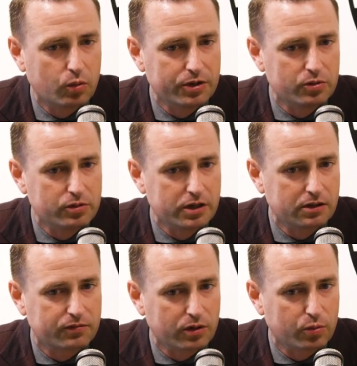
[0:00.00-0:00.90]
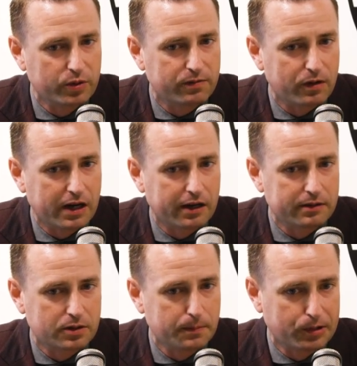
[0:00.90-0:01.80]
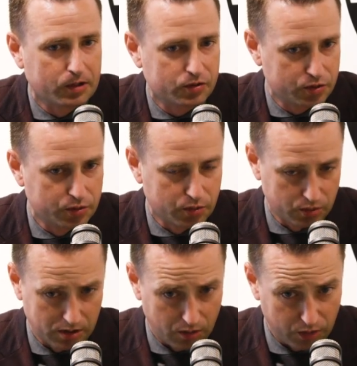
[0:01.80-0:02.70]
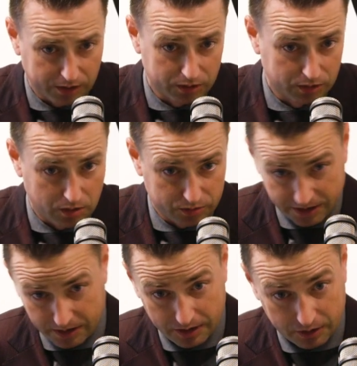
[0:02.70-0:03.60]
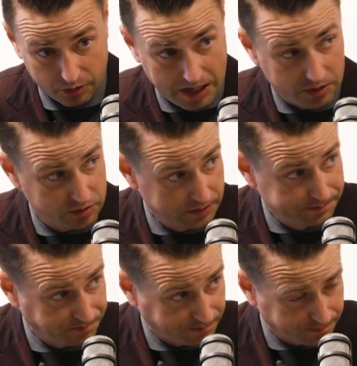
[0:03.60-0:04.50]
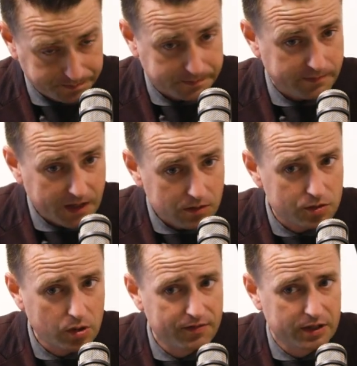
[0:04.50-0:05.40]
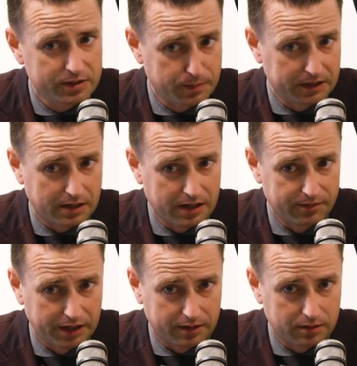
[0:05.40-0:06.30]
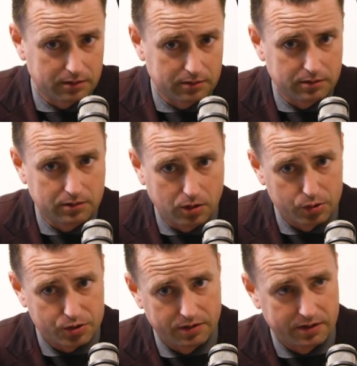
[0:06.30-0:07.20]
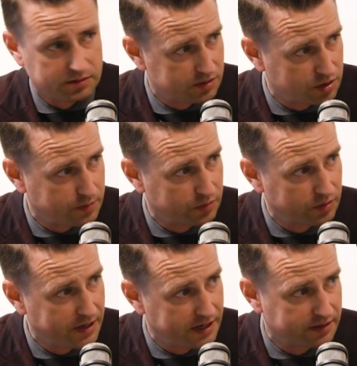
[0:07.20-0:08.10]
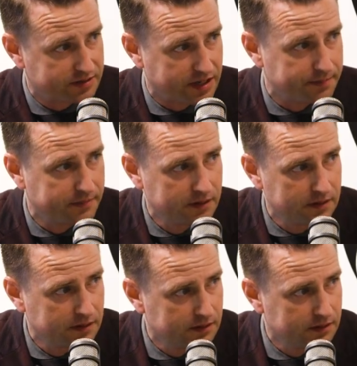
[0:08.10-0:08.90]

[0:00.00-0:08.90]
what you need for refi compared to a regular loan, like getting a new house? No. So everything's been kind of like kosher, and the, it's just been remaining yeah, the same. Yeah, just, you know, in